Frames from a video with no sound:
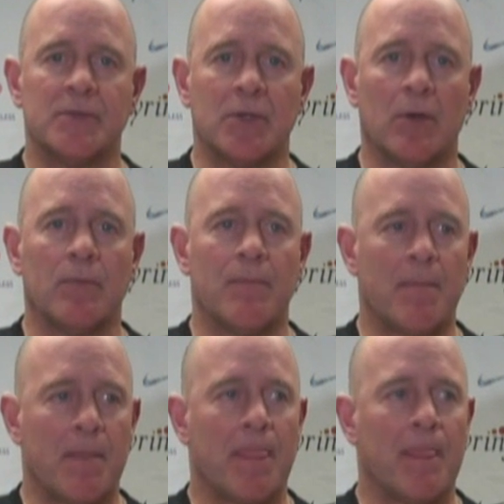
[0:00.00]
So,
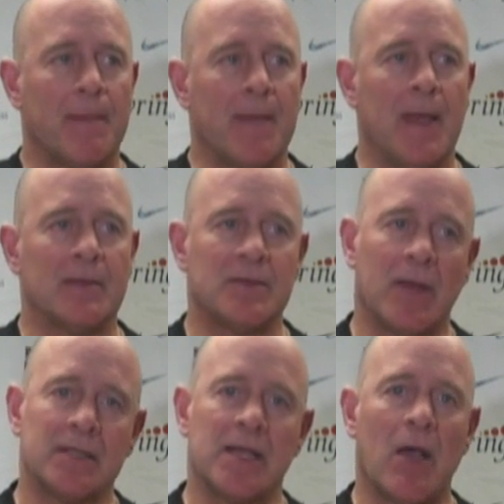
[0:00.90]
yeah,
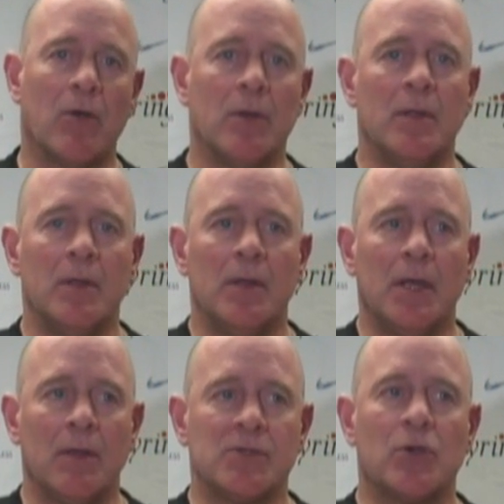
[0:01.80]
so that's how
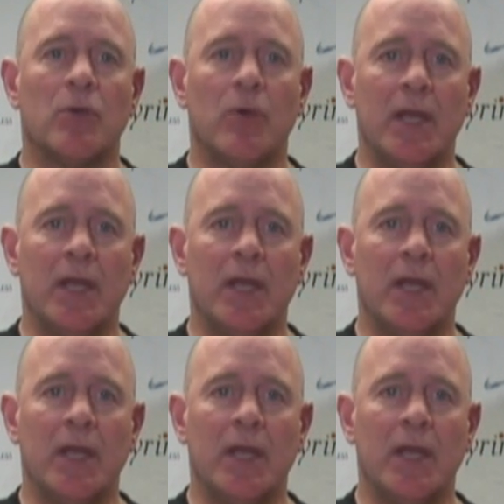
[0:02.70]
it was good.